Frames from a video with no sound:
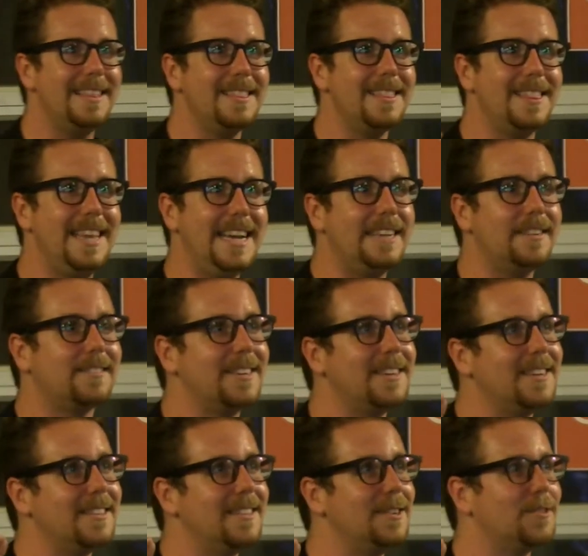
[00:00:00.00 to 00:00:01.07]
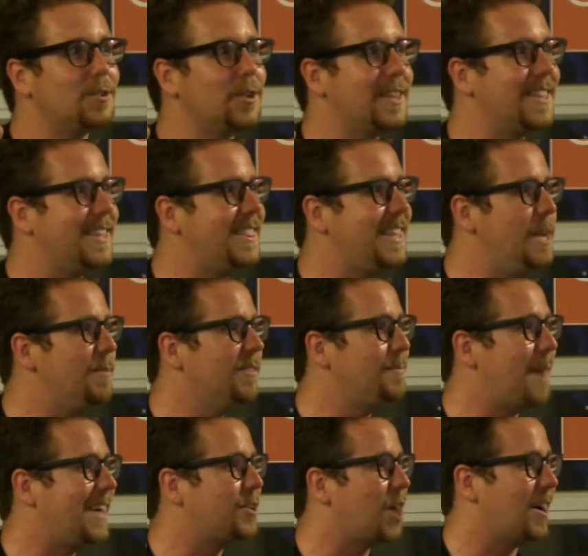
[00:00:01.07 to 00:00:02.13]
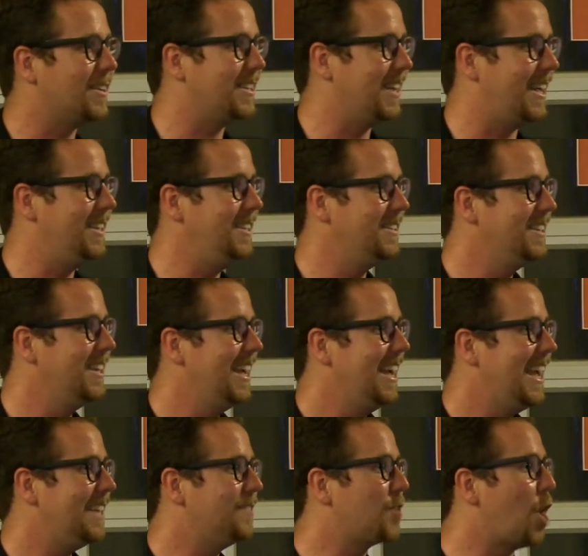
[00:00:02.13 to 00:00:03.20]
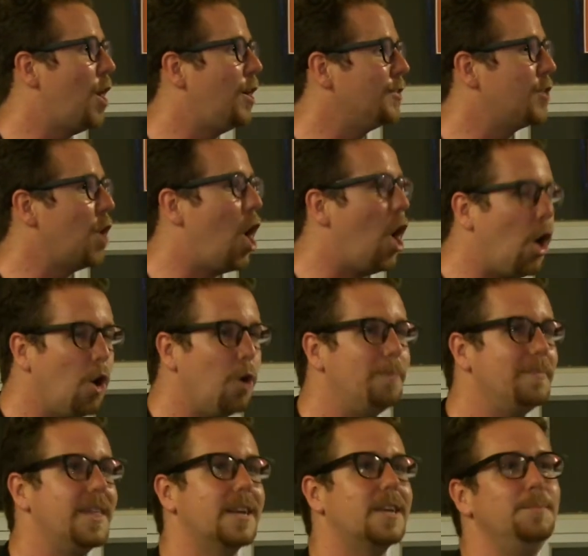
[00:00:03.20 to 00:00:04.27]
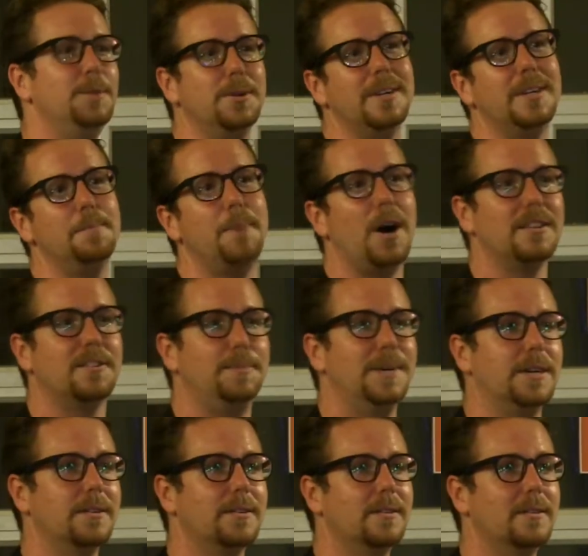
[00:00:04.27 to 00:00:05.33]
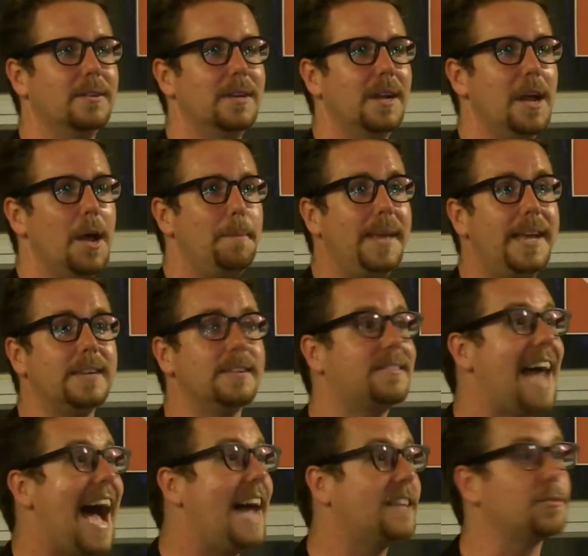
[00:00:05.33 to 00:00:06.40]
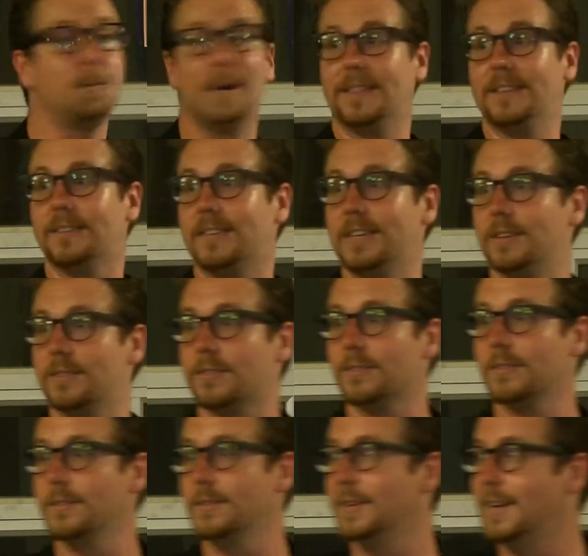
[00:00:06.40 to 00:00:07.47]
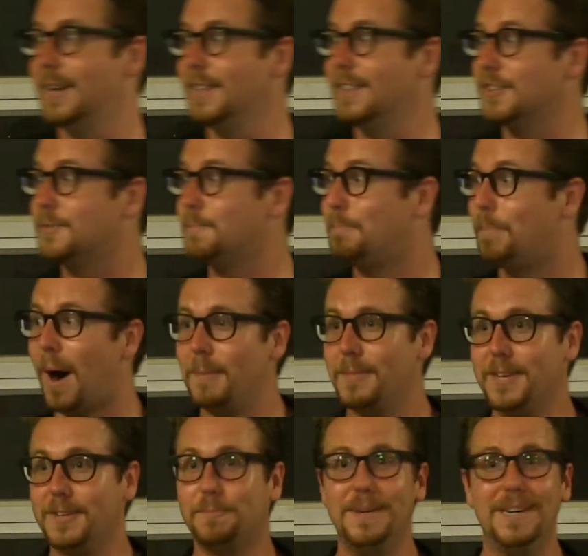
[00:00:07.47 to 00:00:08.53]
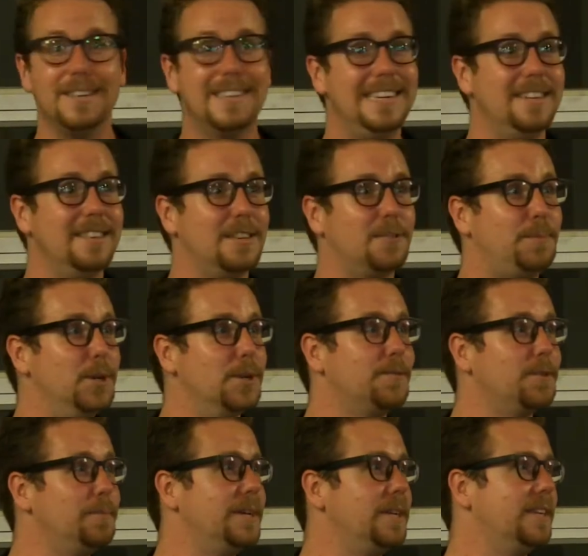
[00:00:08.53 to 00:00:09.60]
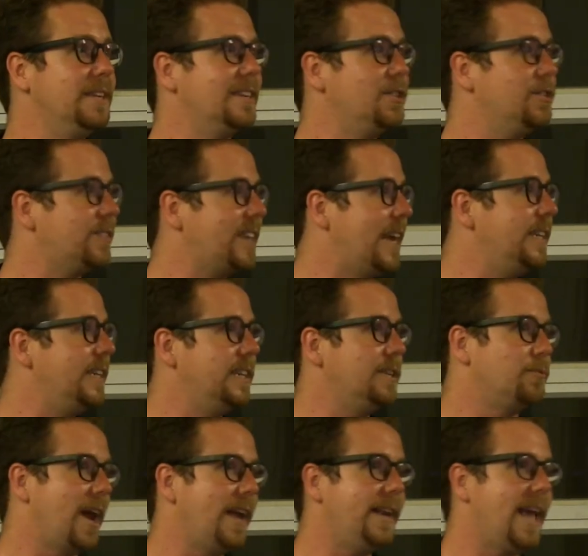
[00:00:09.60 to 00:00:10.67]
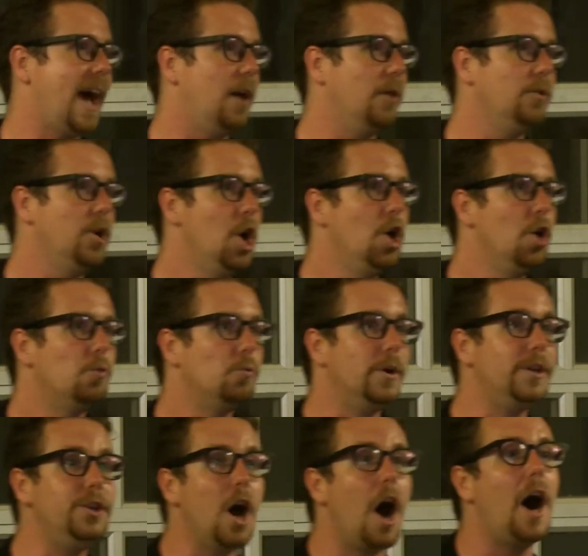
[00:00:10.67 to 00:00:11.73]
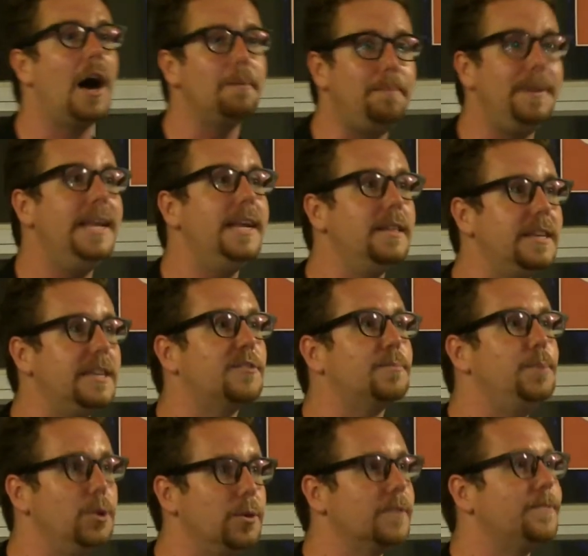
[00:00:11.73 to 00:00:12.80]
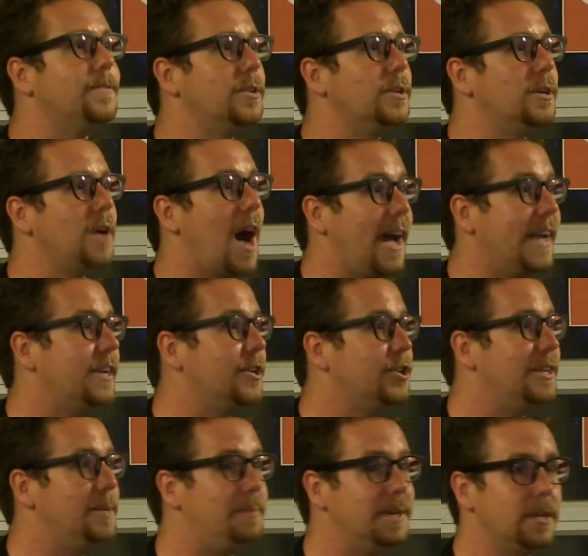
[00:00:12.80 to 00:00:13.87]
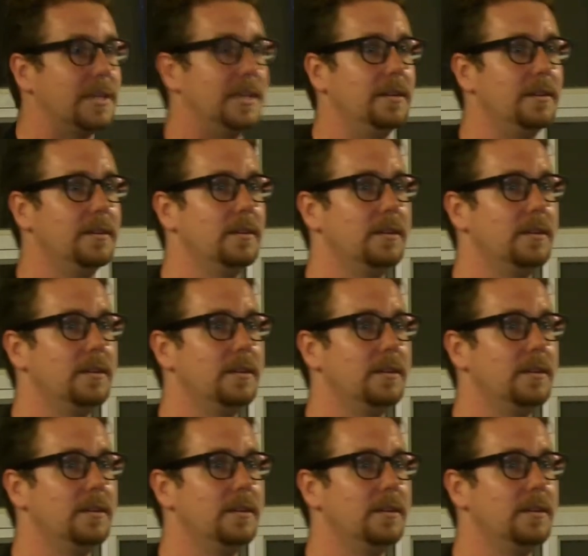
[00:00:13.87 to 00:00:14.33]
the theme of my talk tonight is called The Home That Community Bonds Built. Because that's what this is. This building, this beautiful building that you're standing in right now, would not be this beautiful high energy building